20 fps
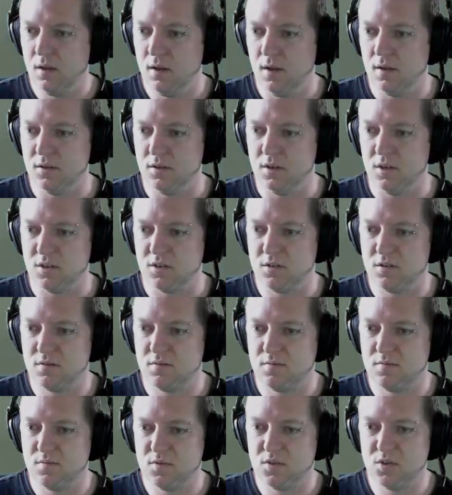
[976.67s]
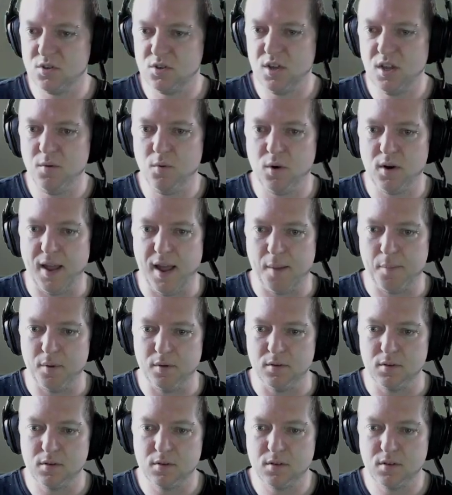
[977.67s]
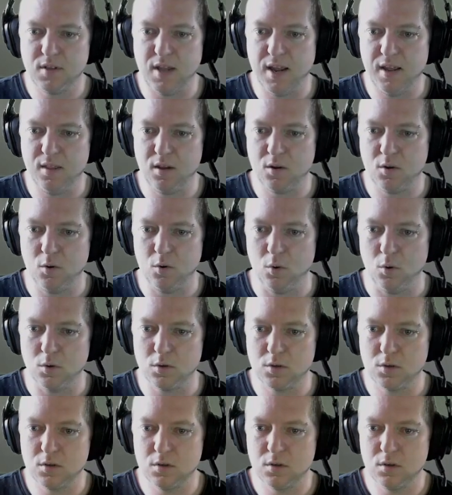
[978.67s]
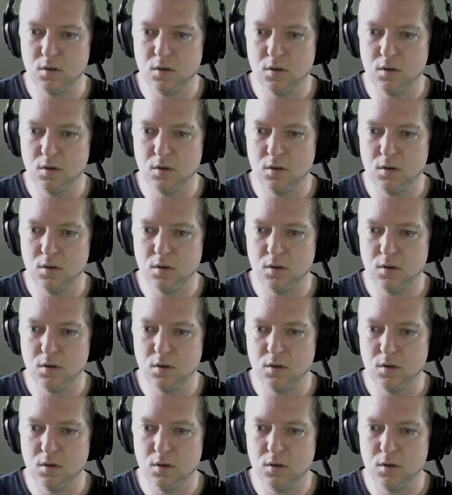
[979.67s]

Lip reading: and just see what happens. Stay the course,